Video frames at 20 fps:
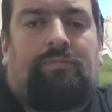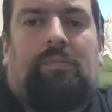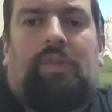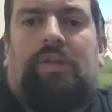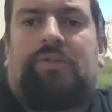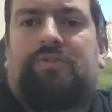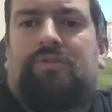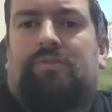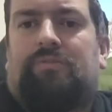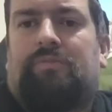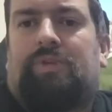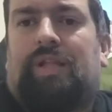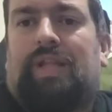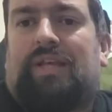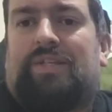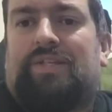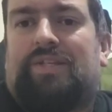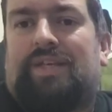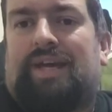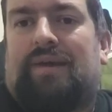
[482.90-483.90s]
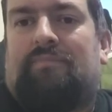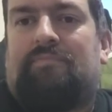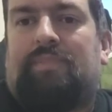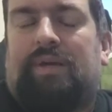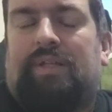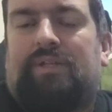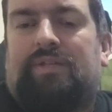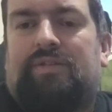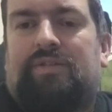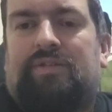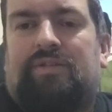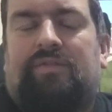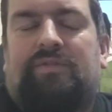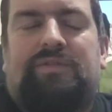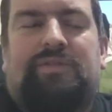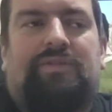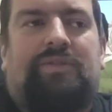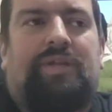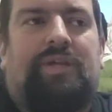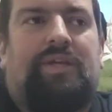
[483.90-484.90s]
some classic Ant-Man stuff. I
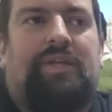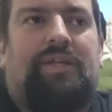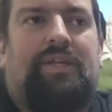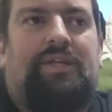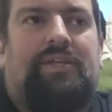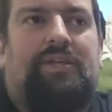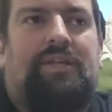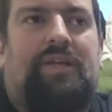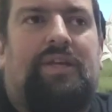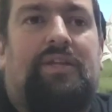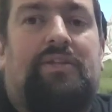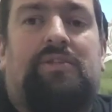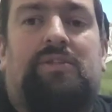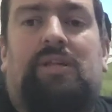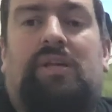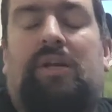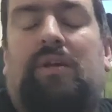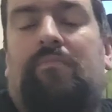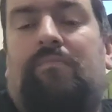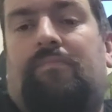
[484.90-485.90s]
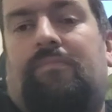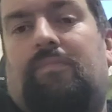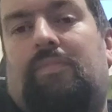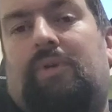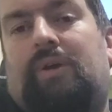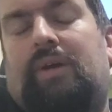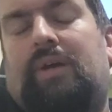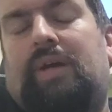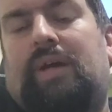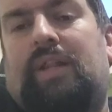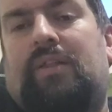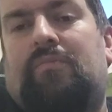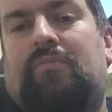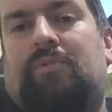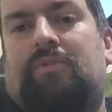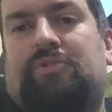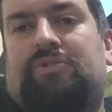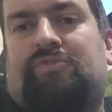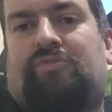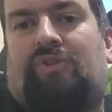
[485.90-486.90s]
saw that in there today. There's Alan
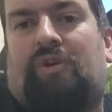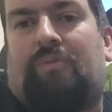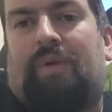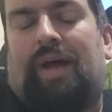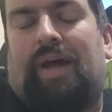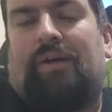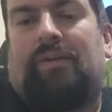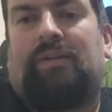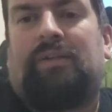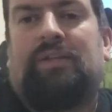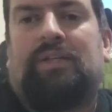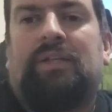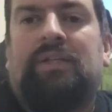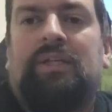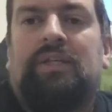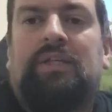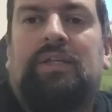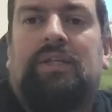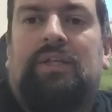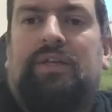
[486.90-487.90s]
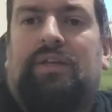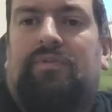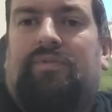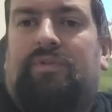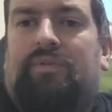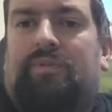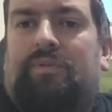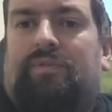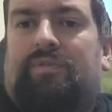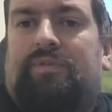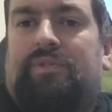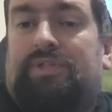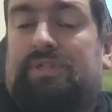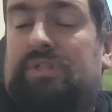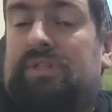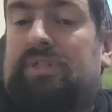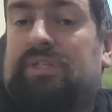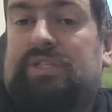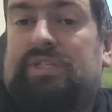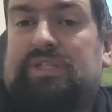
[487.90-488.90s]
Moore's From Hell and a few others.
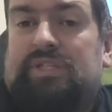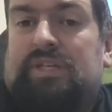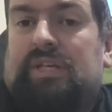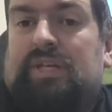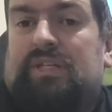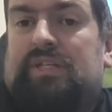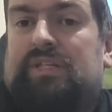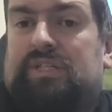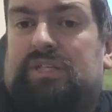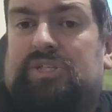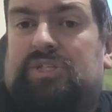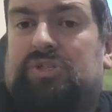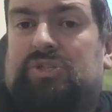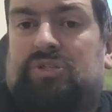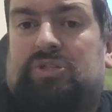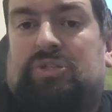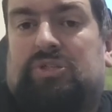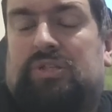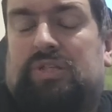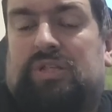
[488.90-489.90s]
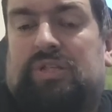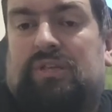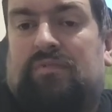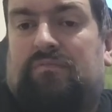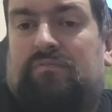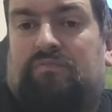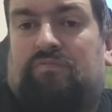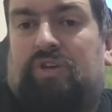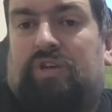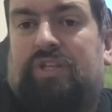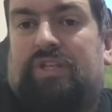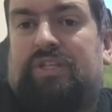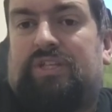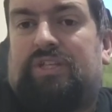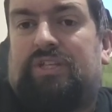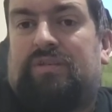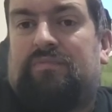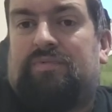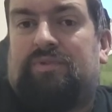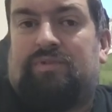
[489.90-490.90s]
It's just really
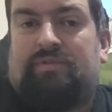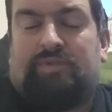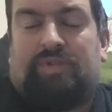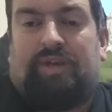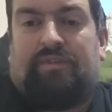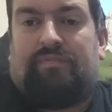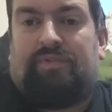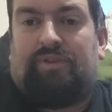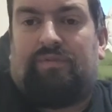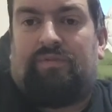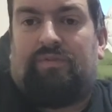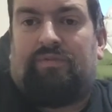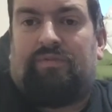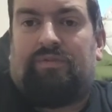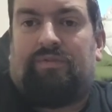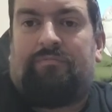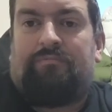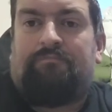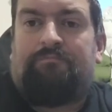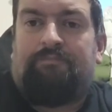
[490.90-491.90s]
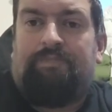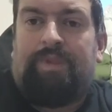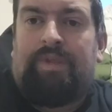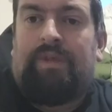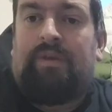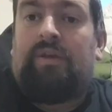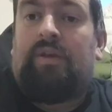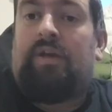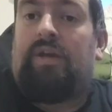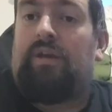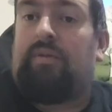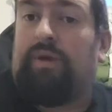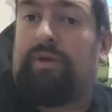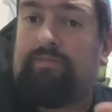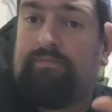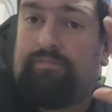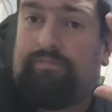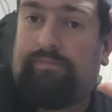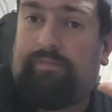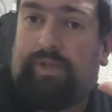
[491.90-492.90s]
cheap. Definitely worth a look. Anyway,
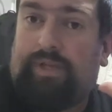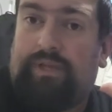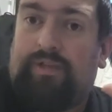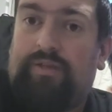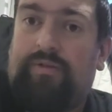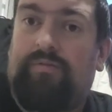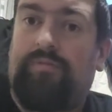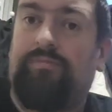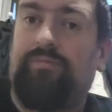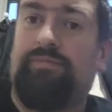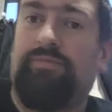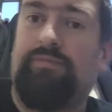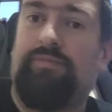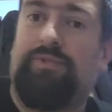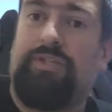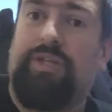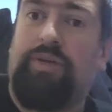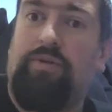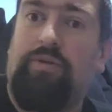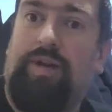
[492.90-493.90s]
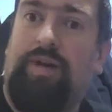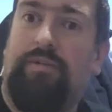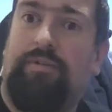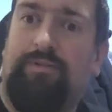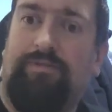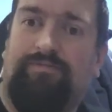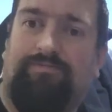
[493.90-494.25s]
thank you. See you around.